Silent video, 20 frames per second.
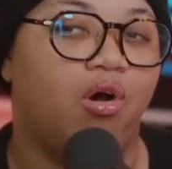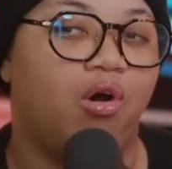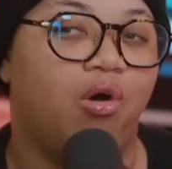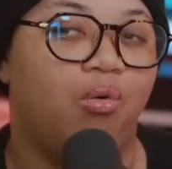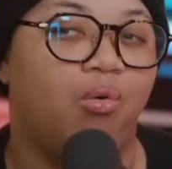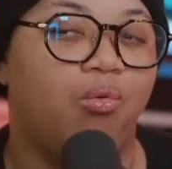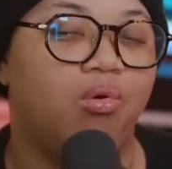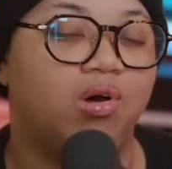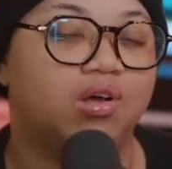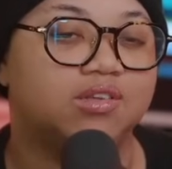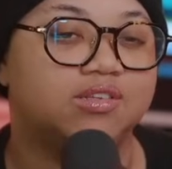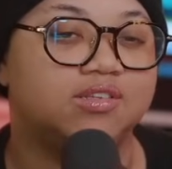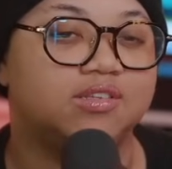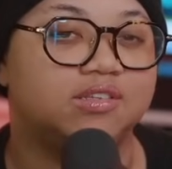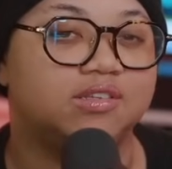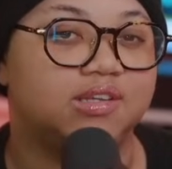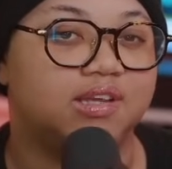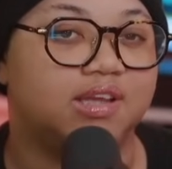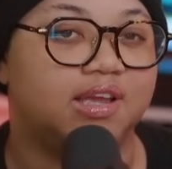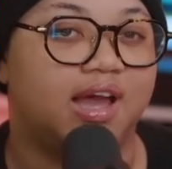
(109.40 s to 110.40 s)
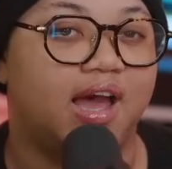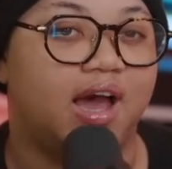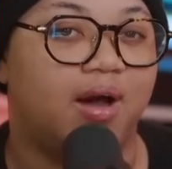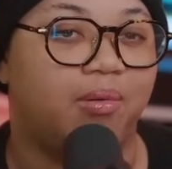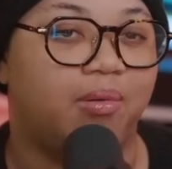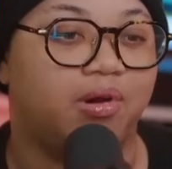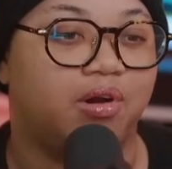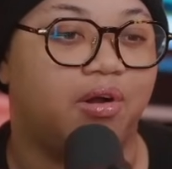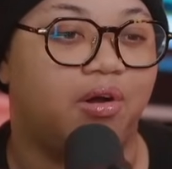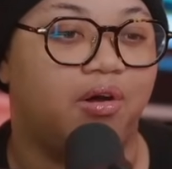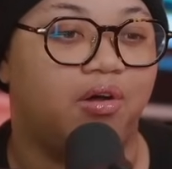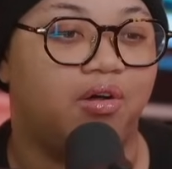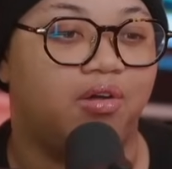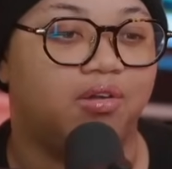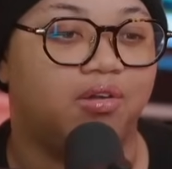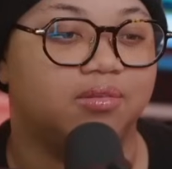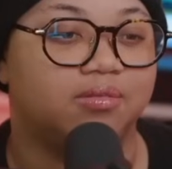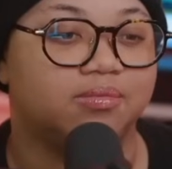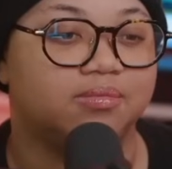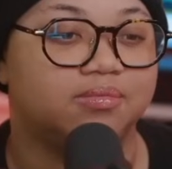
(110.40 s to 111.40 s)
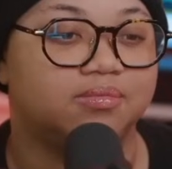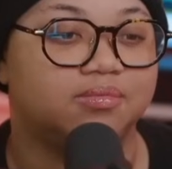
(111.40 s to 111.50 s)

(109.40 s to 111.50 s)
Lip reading: we'll see how it all